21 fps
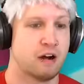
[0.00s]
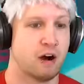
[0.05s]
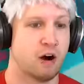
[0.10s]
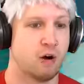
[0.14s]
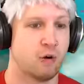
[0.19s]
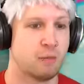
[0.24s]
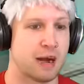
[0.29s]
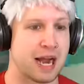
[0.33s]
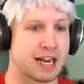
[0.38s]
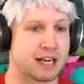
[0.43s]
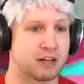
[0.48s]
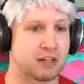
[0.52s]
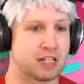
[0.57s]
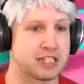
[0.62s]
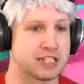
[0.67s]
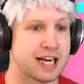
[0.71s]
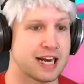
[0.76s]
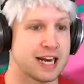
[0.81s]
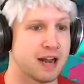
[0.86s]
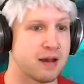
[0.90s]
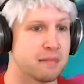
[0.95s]
Oh my
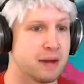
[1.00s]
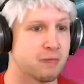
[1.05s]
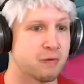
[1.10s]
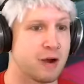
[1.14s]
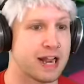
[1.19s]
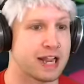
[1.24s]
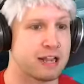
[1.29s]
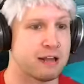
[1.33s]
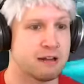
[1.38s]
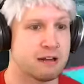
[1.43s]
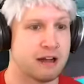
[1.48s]
goodness, get out of my way!